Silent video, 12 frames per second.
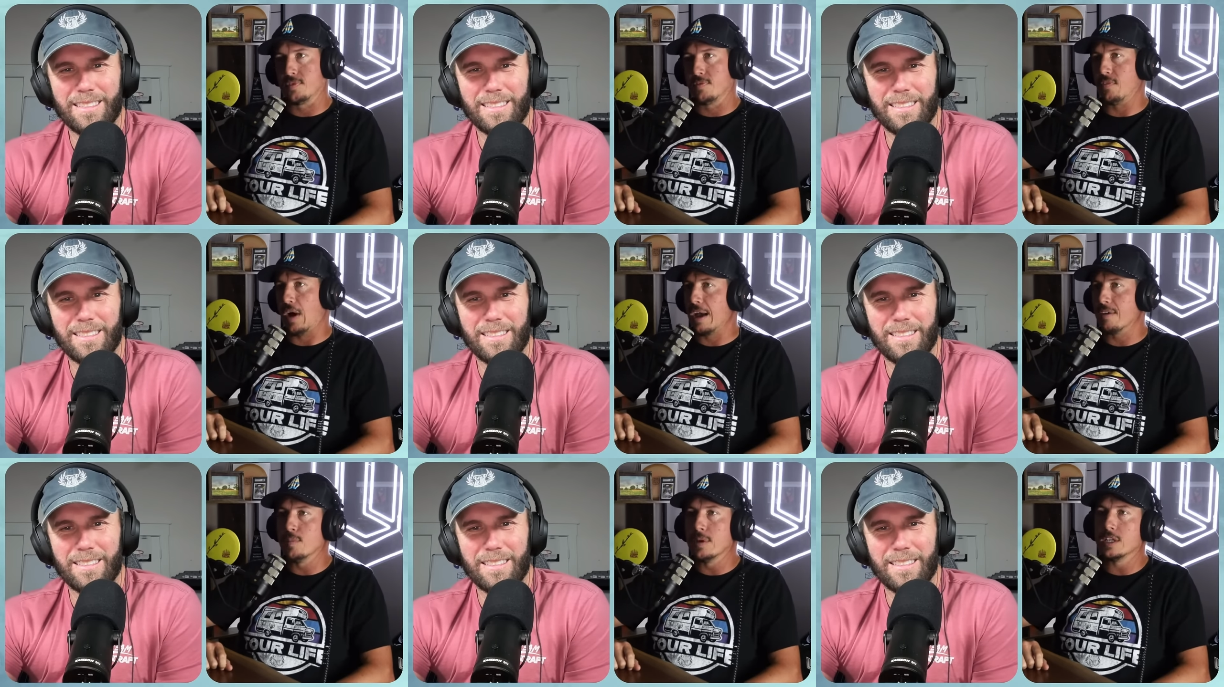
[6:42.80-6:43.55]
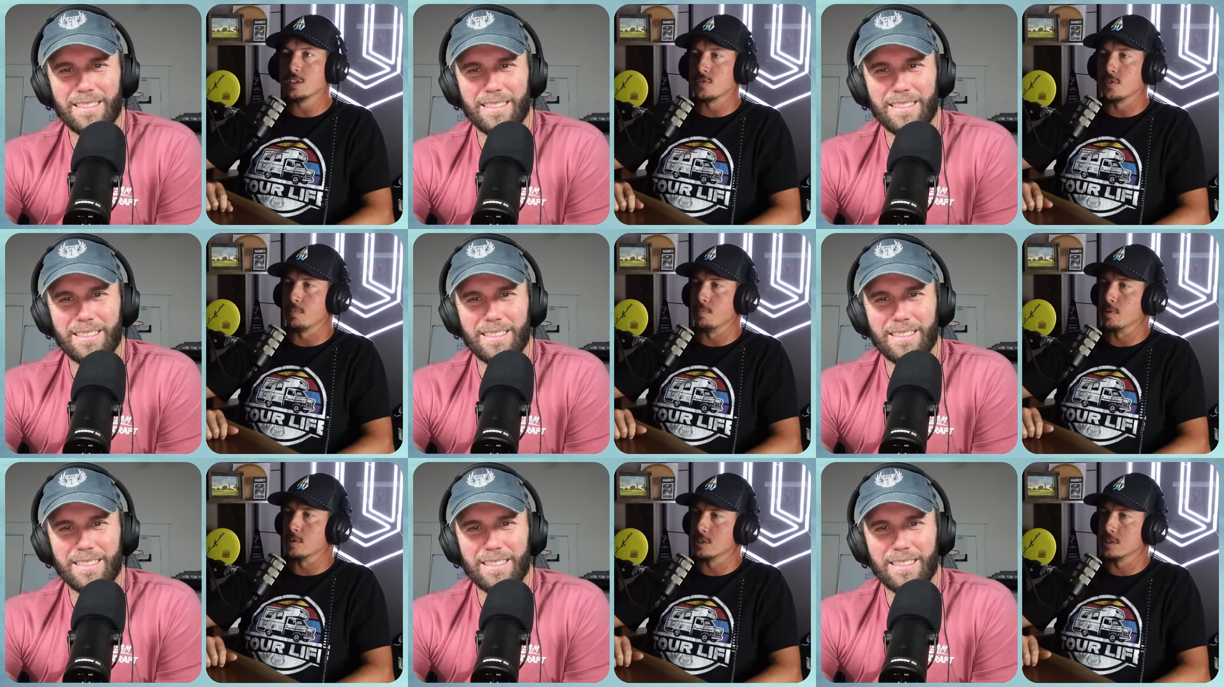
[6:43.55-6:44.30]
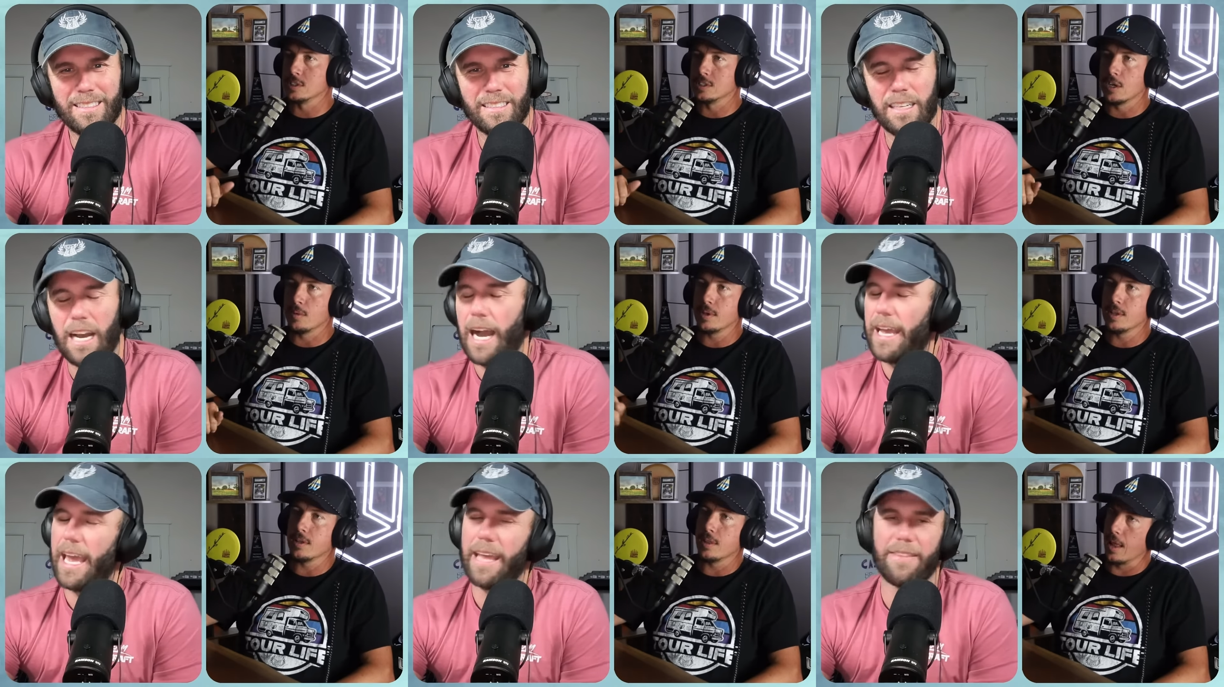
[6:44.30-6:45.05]
Speaker 1: five minutes for the person to tell
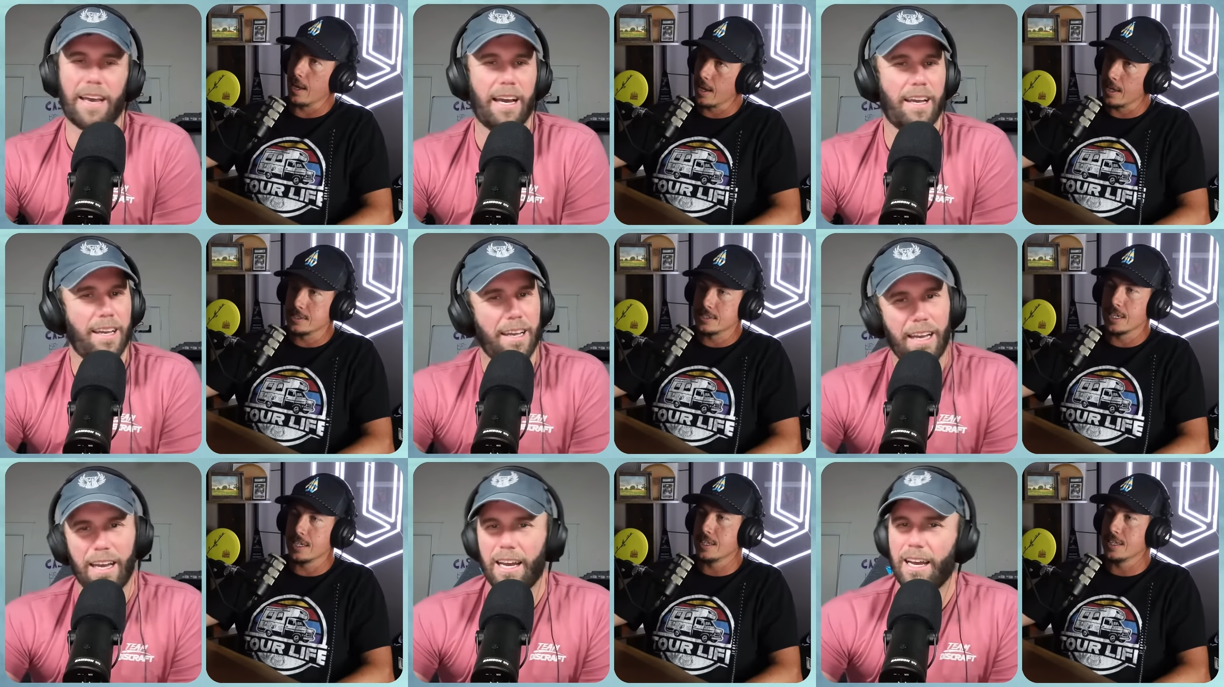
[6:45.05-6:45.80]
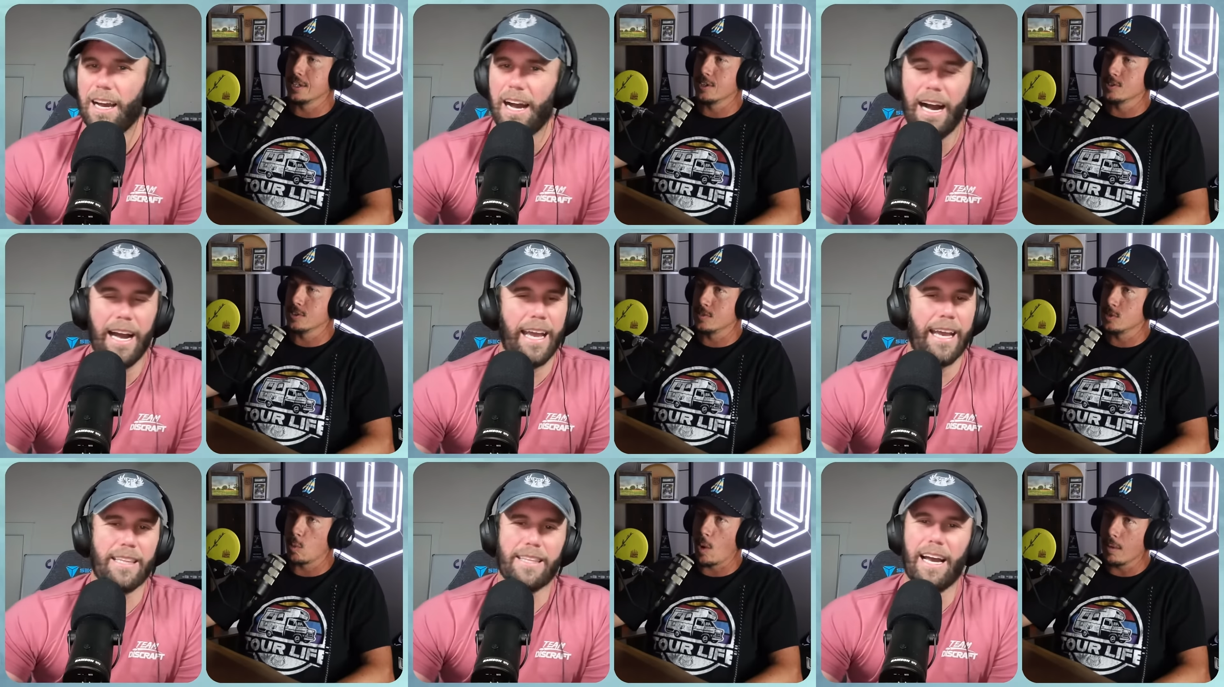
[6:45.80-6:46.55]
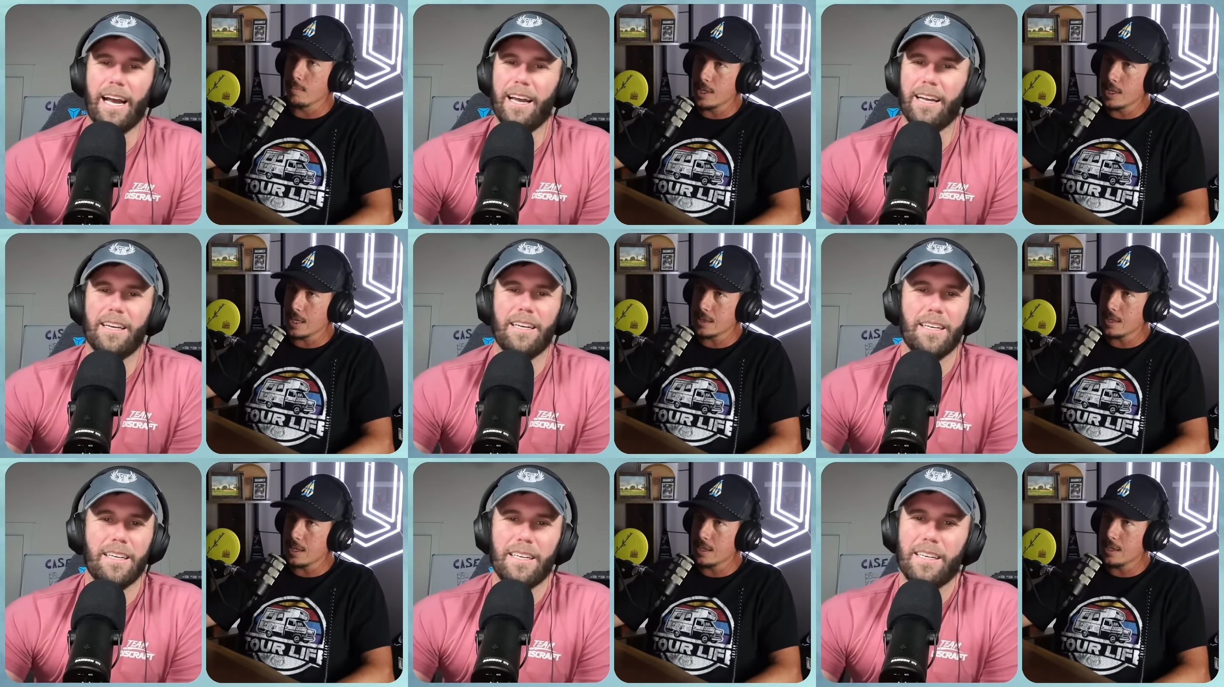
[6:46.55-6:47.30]
me, like I, I said, that there's a swap meet that. at
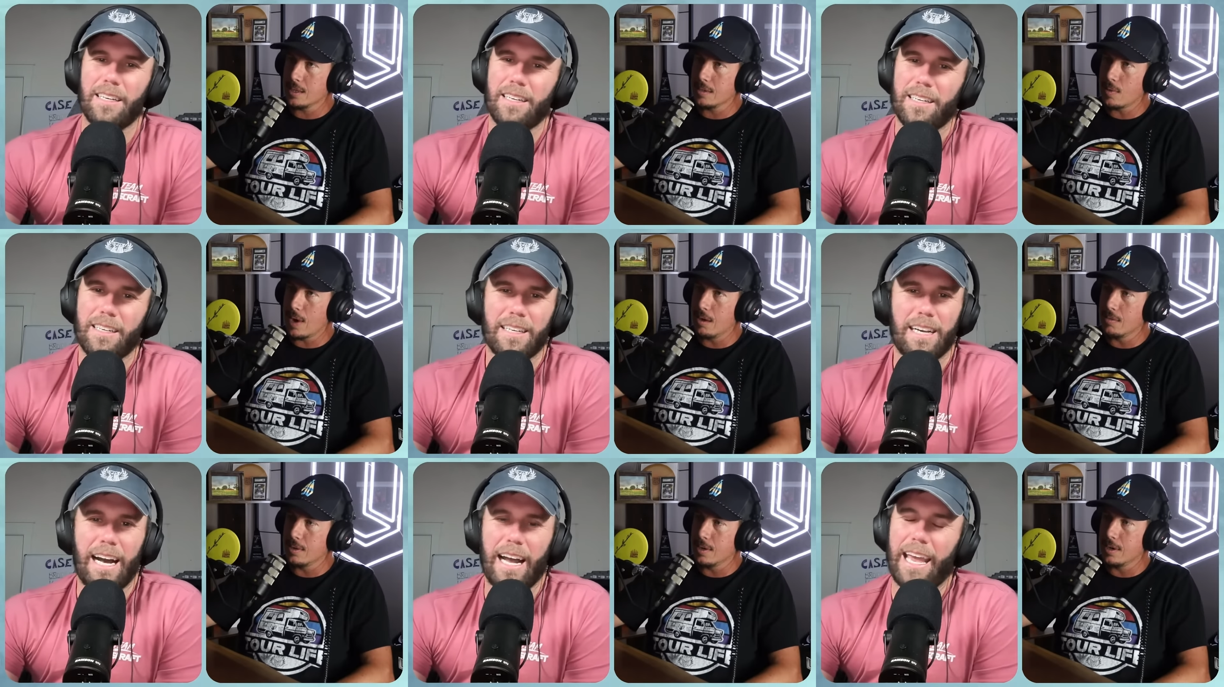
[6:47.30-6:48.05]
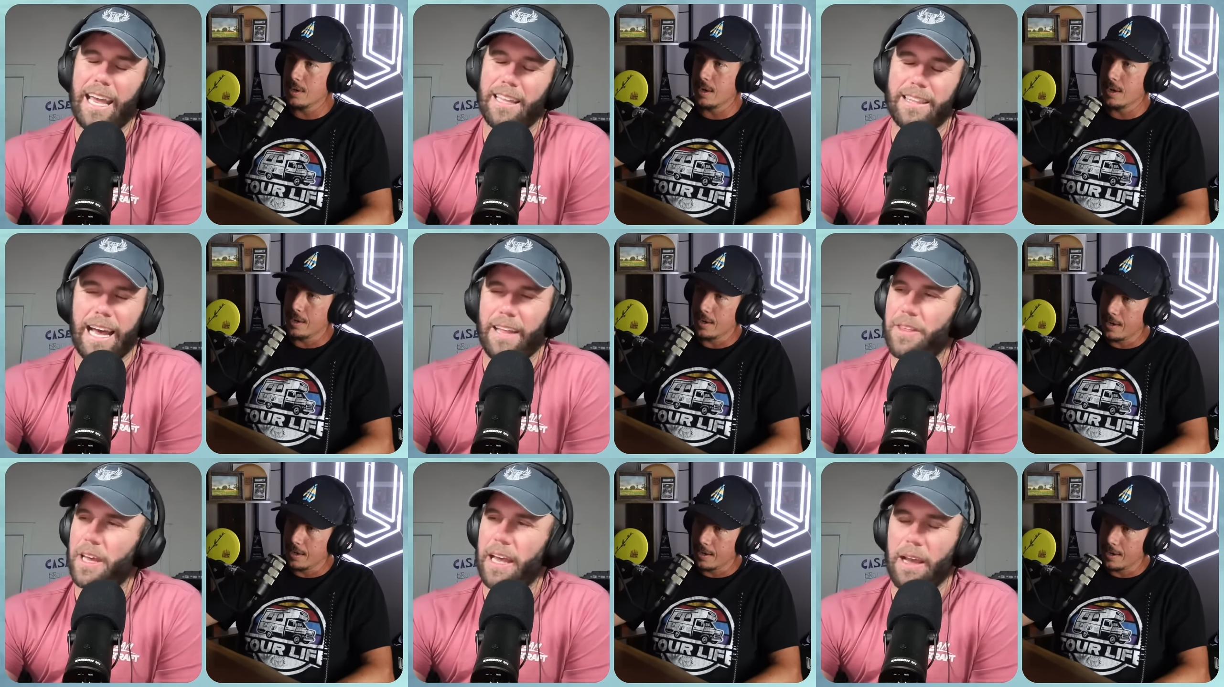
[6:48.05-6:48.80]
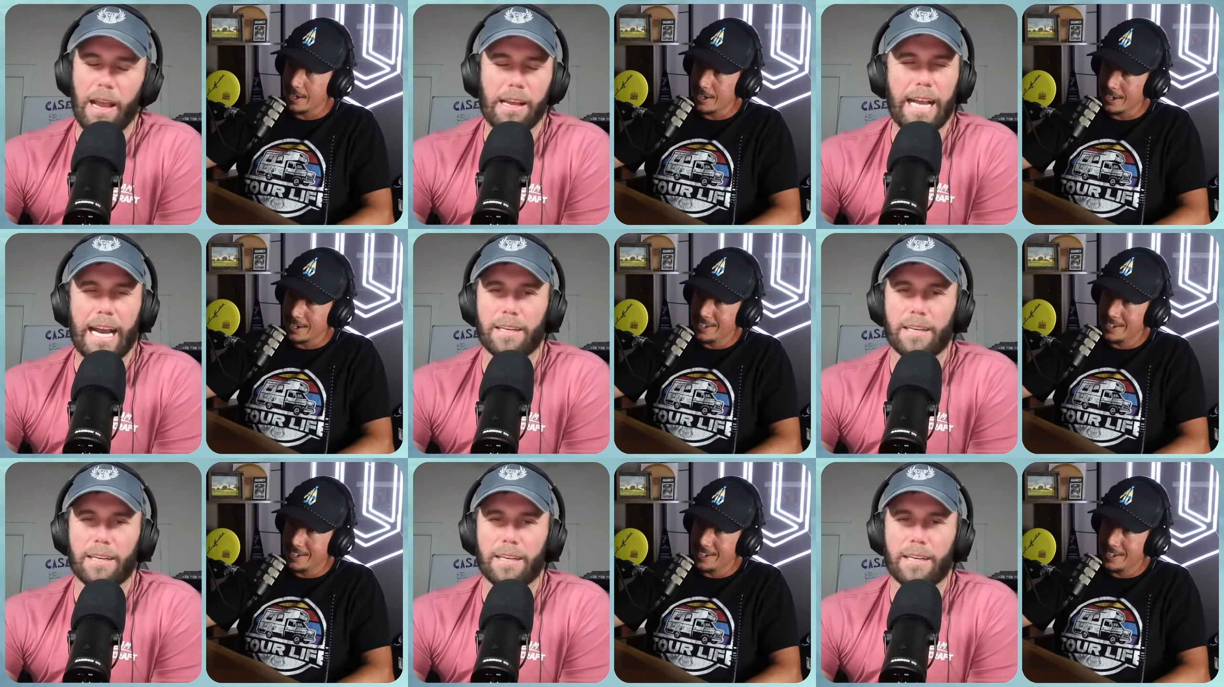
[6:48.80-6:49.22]
the end of the round. I
Speaker 2: hate that. Hey